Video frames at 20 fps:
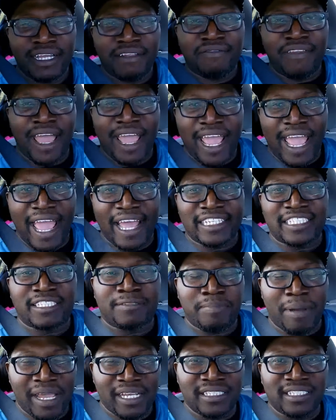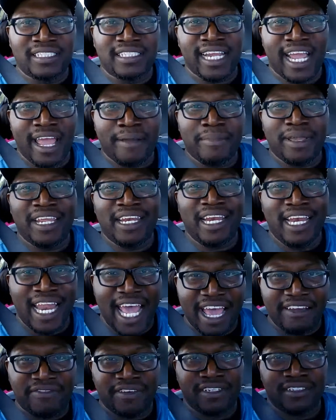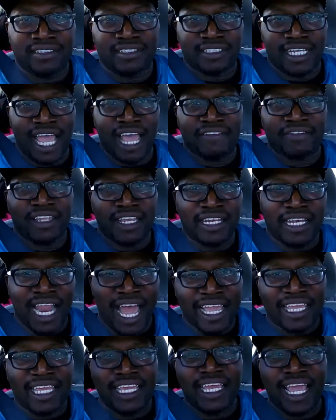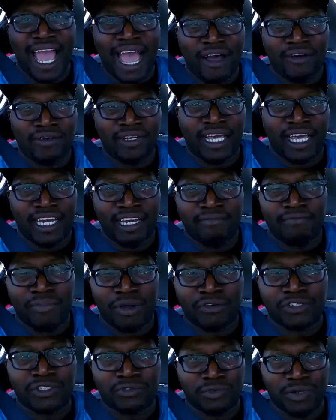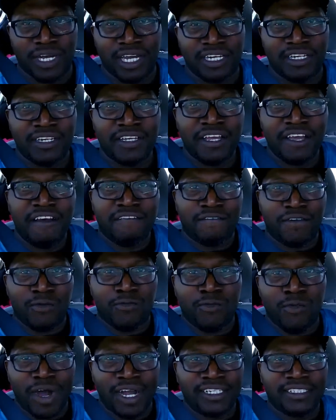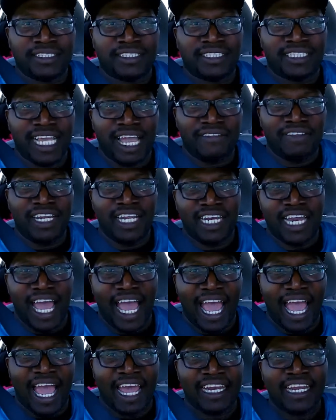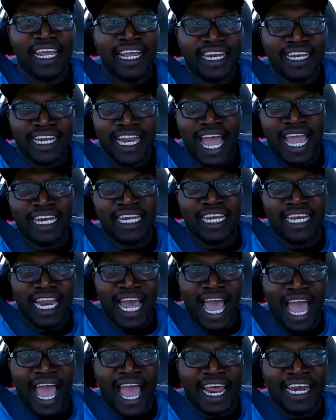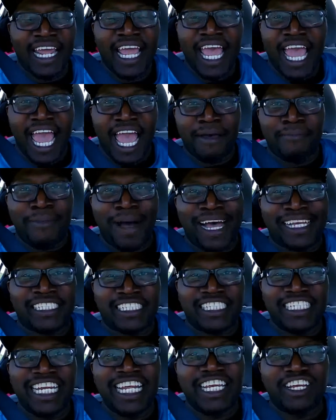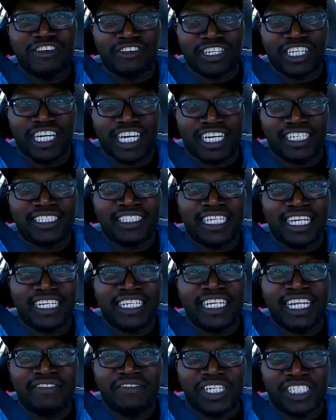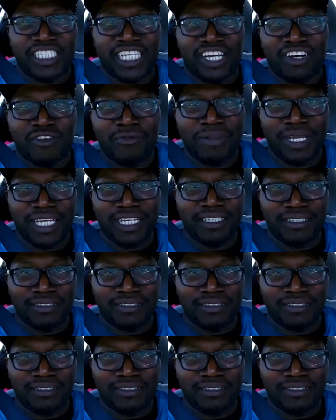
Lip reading: They had Space Jam 11s at the Nike outlet in Birch Run for $179.99, and my sneaker gut didn't even tell me.